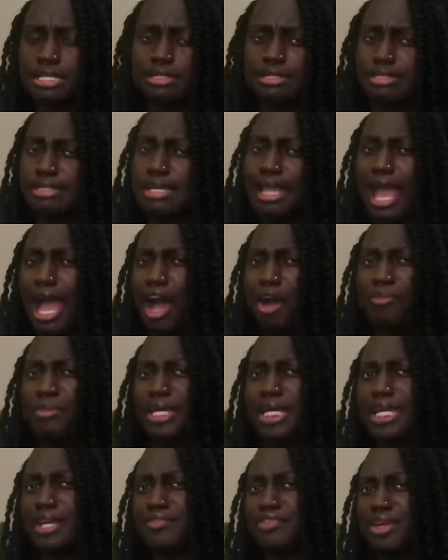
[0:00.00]
and see how
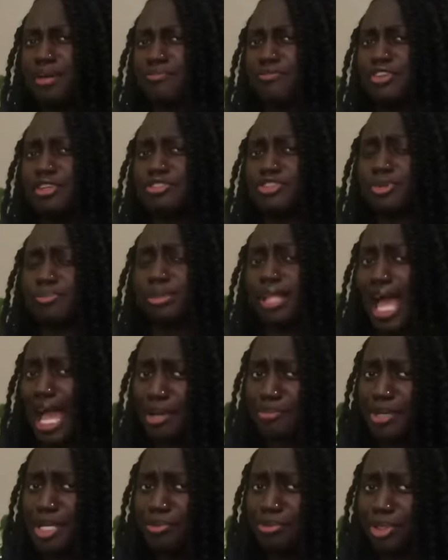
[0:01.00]
many of them feature
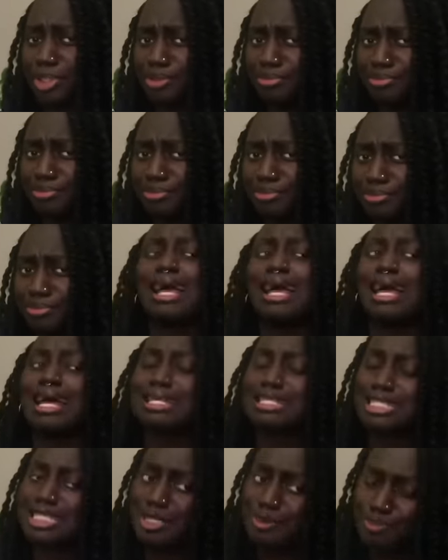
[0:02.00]
black people,
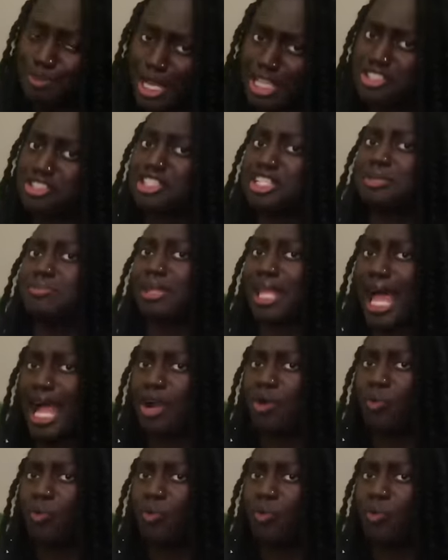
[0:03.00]
especially black